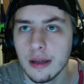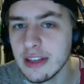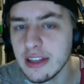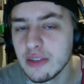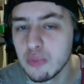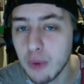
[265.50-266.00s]

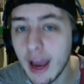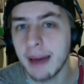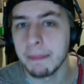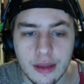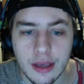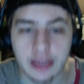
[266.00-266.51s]
it's rap.
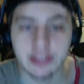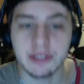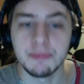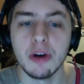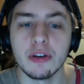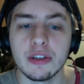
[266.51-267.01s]
It's
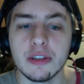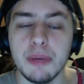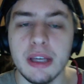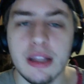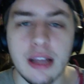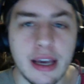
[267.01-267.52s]
supposed to
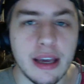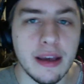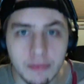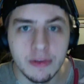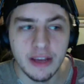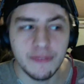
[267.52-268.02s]
be like
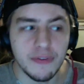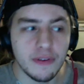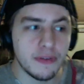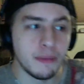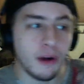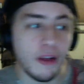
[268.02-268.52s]
different
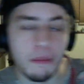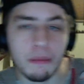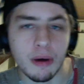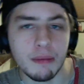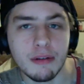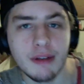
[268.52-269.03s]
from all the
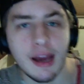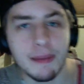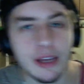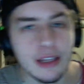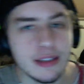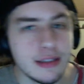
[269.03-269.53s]
mumble
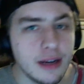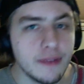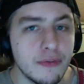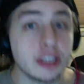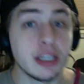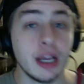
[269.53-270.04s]
rapping and stuff,
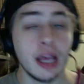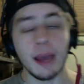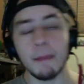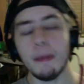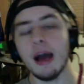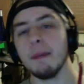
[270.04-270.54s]
which
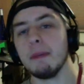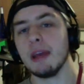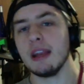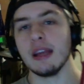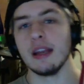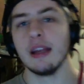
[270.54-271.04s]
in my
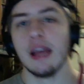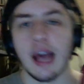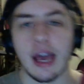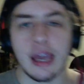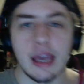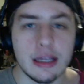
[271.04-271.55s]
opinion, I
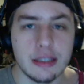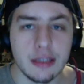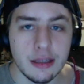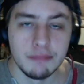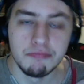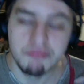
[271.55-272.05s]
guess.
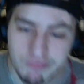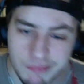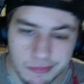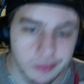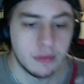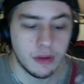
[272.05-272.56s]

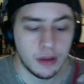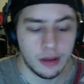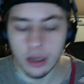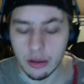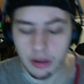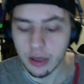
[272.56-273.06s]

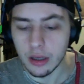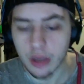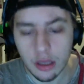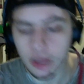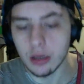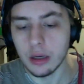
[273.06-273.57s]

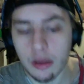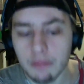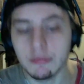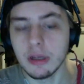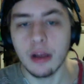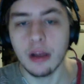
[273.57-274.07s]

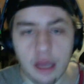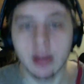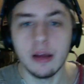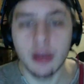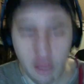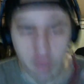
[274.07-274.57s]

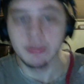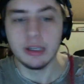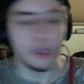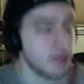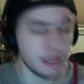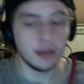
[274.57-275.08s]

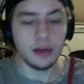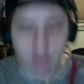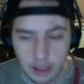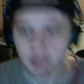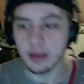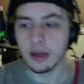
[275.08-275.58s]

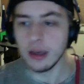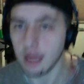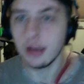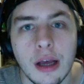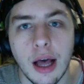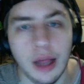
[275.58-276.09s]

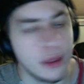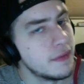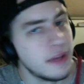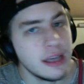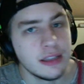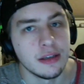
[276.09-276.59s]
I love
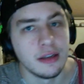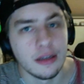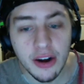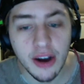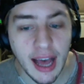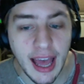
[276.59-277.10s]
that song.
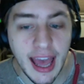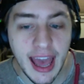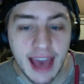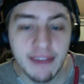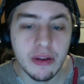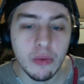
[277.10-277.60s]
I
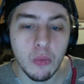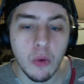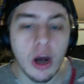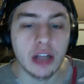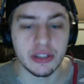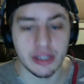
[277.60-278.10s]
haven't
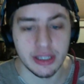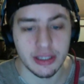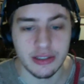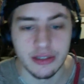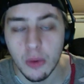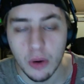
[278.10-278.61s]
watched
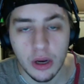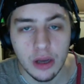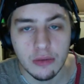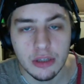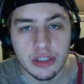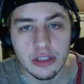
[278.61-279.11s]
this.
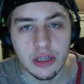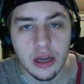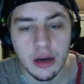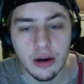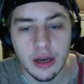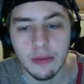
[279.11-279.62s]
We're just gonna
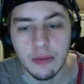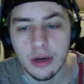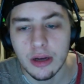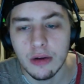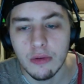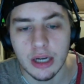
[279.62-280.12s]
go ahead. We're
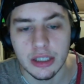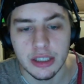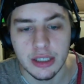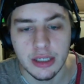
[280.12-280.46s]
gonna watch it.